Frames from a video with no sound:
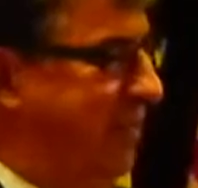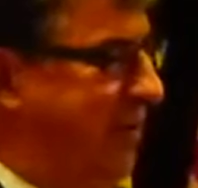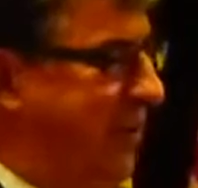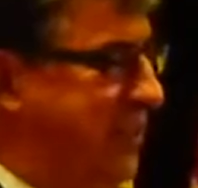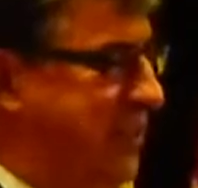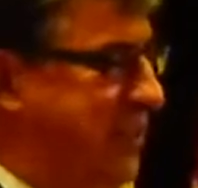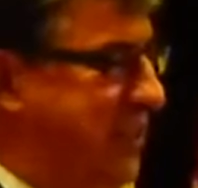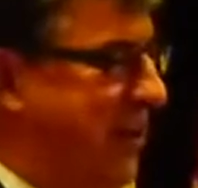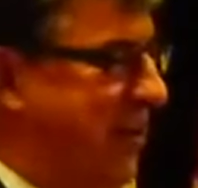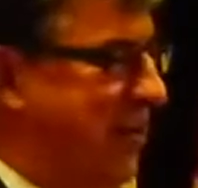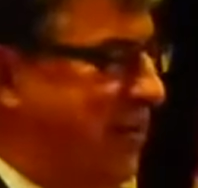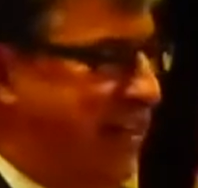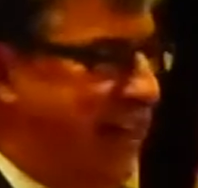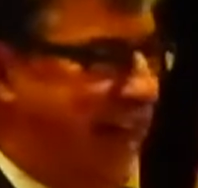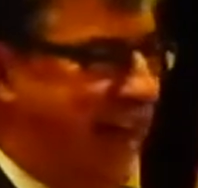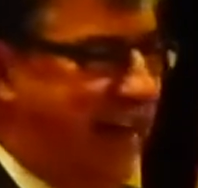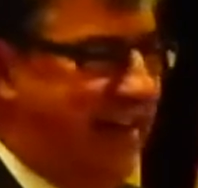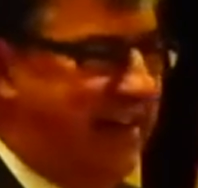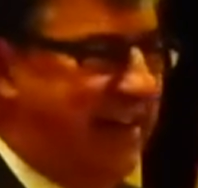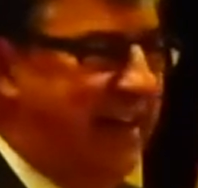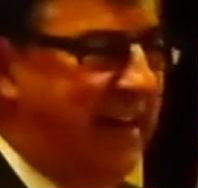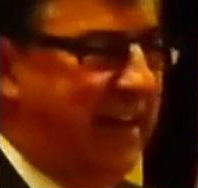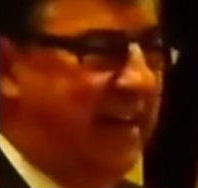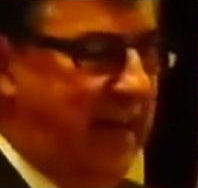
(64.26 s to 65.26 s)
I start
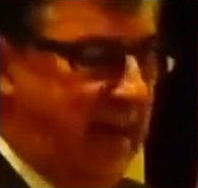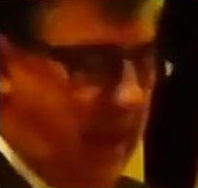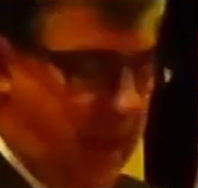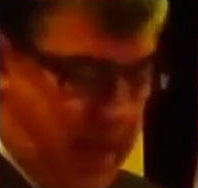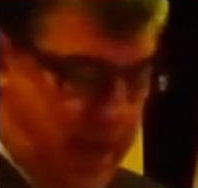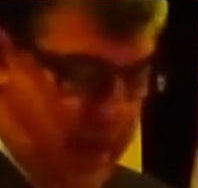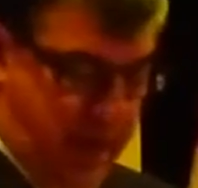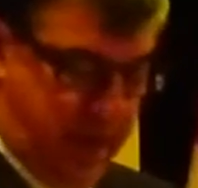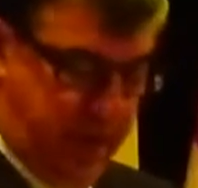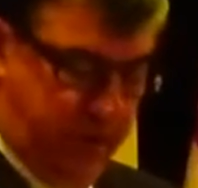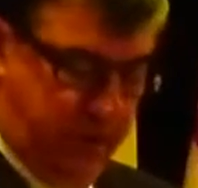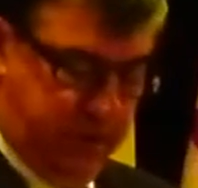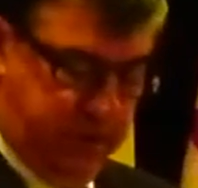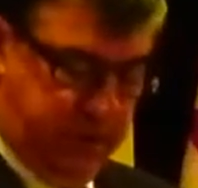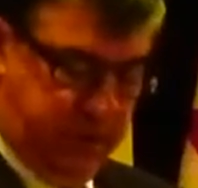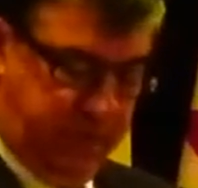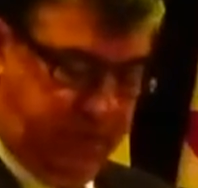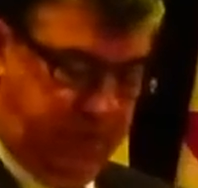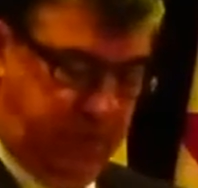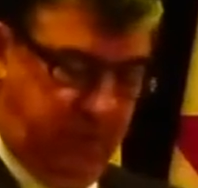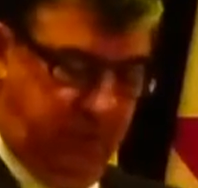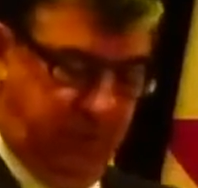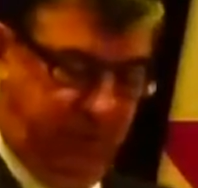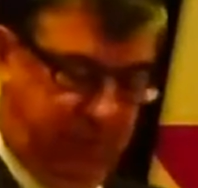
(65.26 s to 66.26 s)
that. And those of
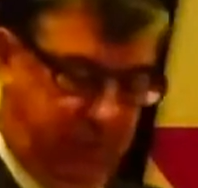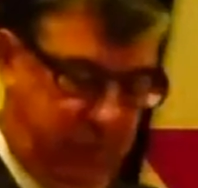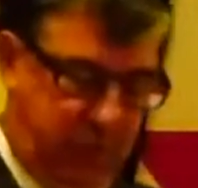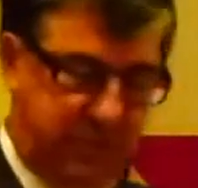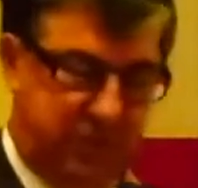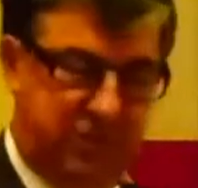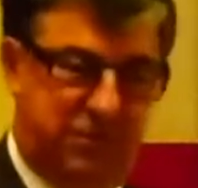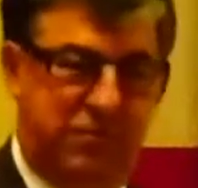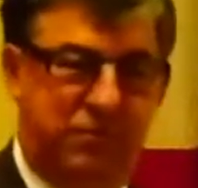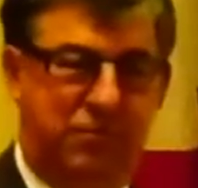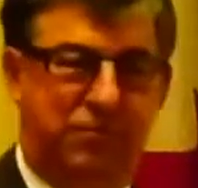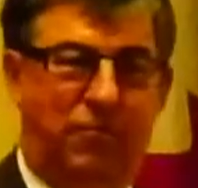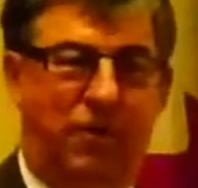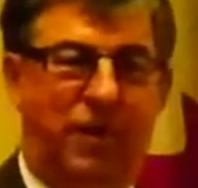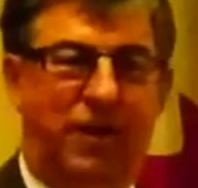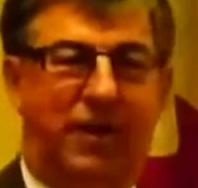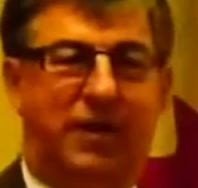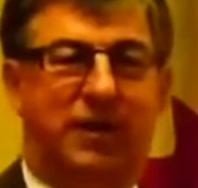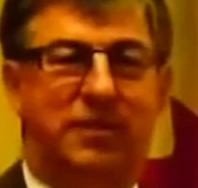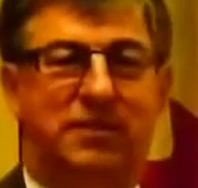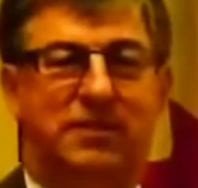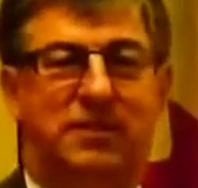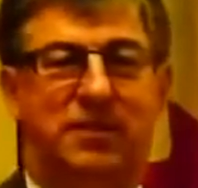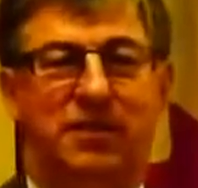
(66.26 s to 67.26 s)
you, of course, who want
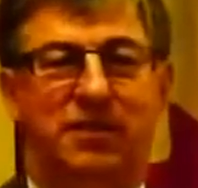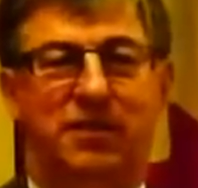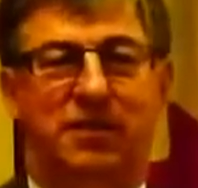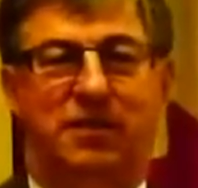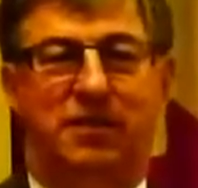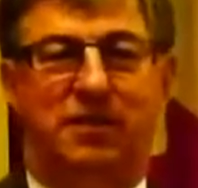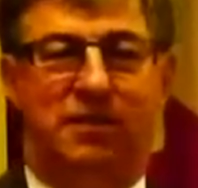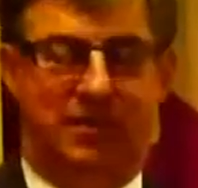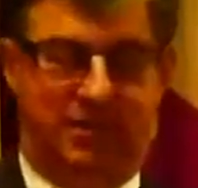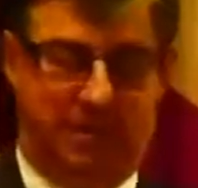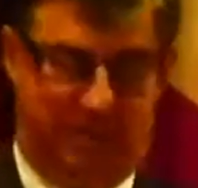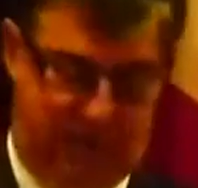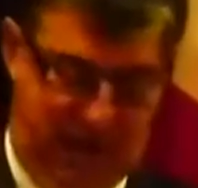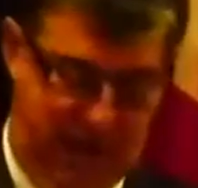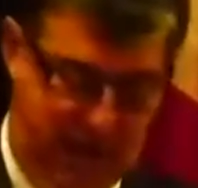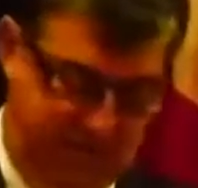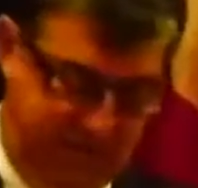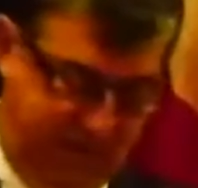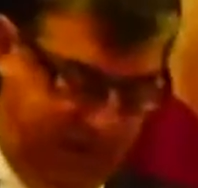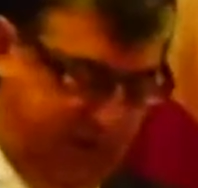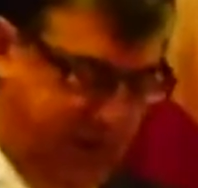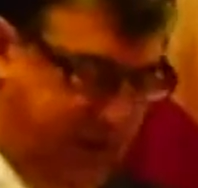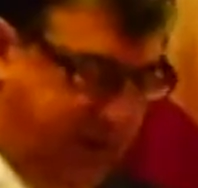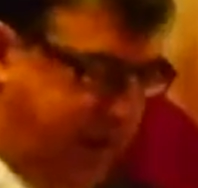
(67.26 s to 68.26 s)
to continue to have
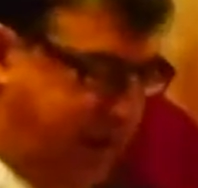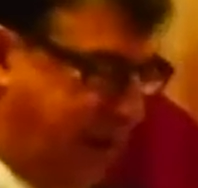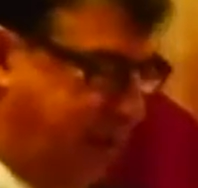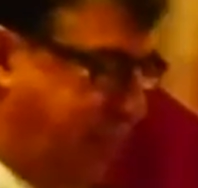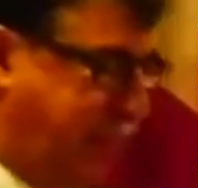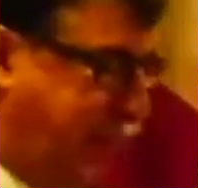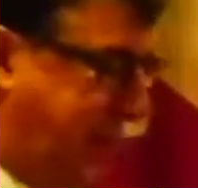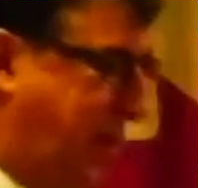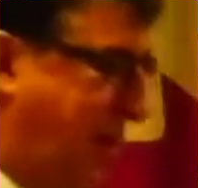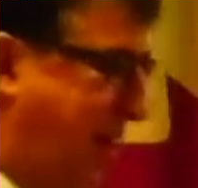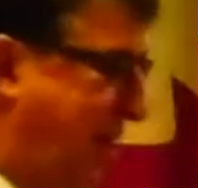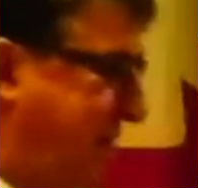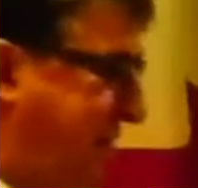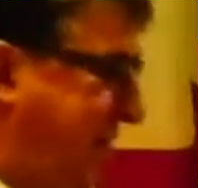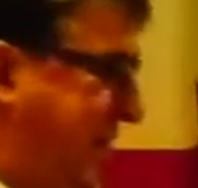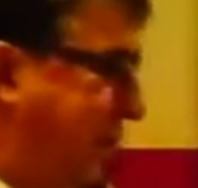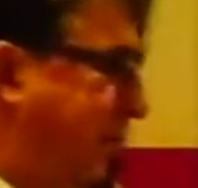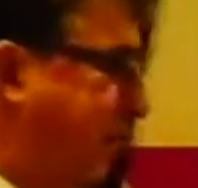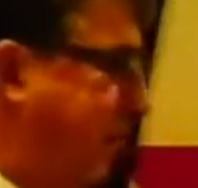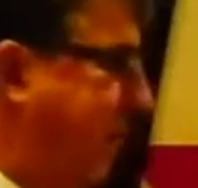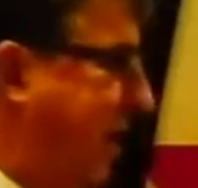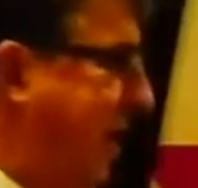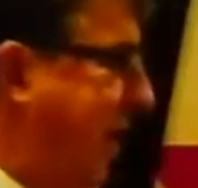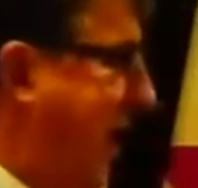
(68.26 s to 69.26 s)
another cup of coffee, go right